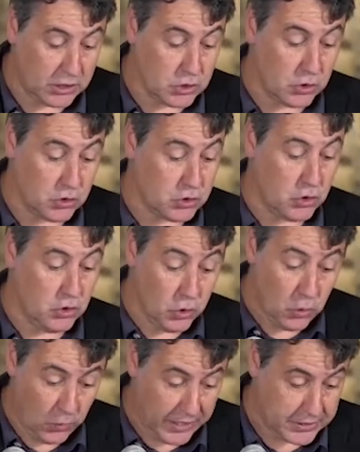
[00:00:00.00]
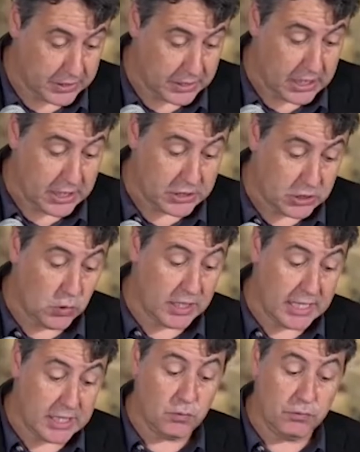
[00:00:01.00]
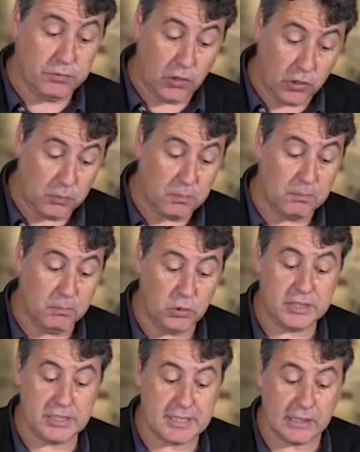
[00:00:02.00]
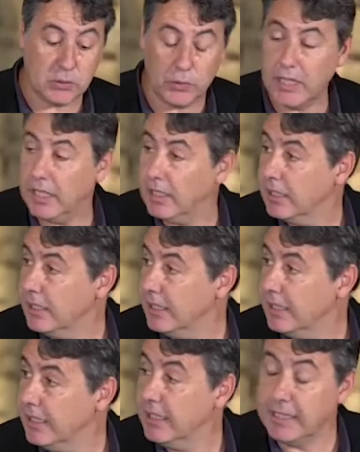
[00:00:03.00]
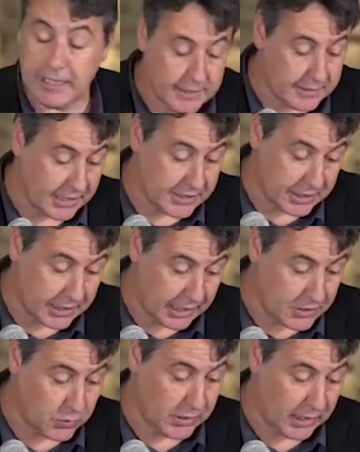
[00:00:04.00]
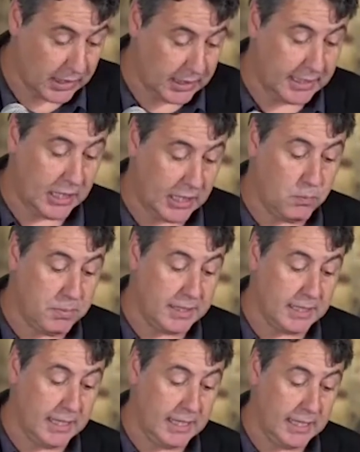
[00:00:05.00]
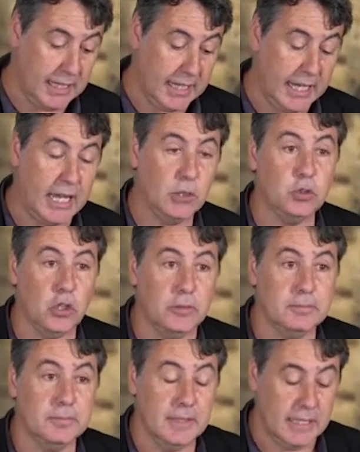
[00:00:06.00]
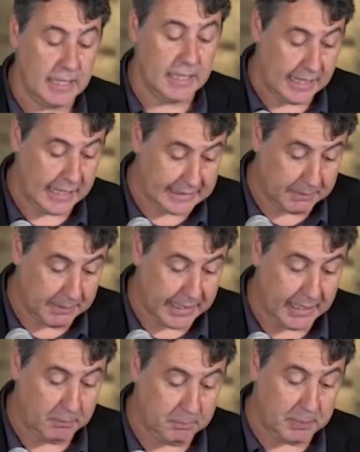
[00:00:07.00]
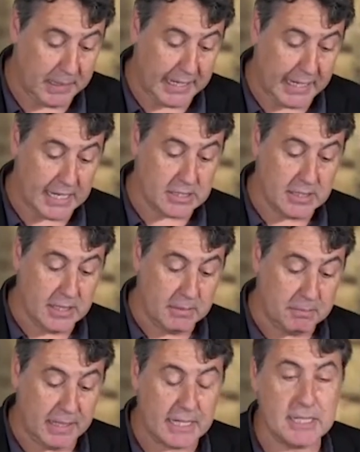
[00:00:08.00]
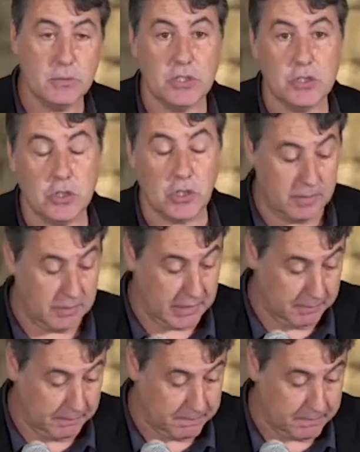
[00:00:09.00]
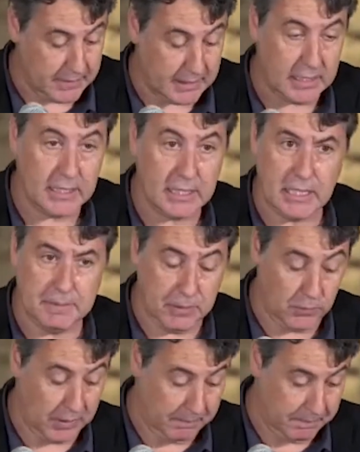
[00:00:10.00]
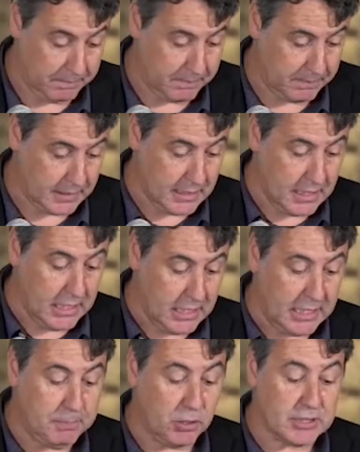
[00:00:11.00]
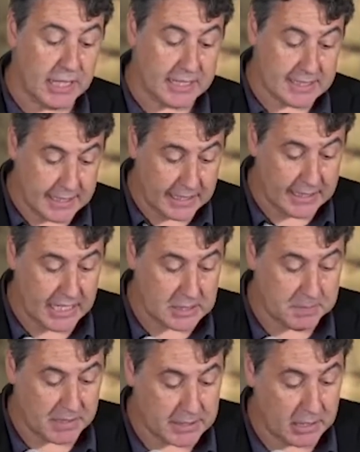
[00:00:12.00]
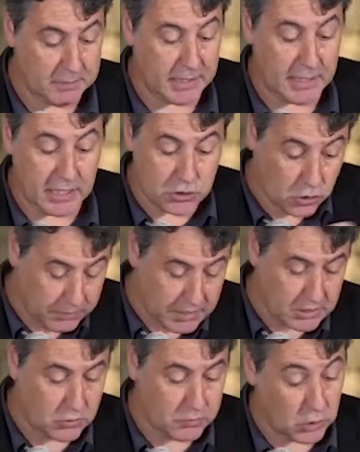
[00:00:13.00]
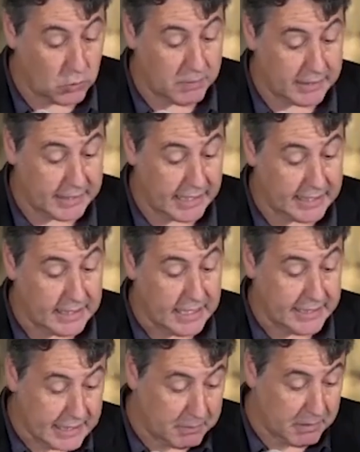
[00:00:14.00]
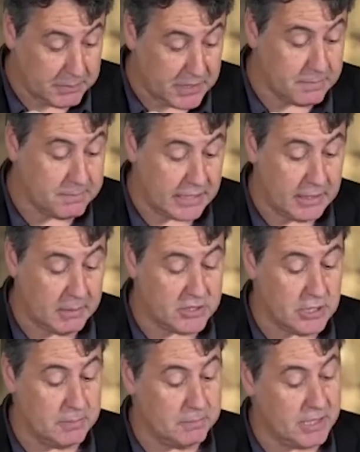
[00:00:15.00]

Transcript: a congress only of a religious world, it's not the case. It's an intergenerational and interreligious forum so that everyone together can work and advance hand in hand. We put the accent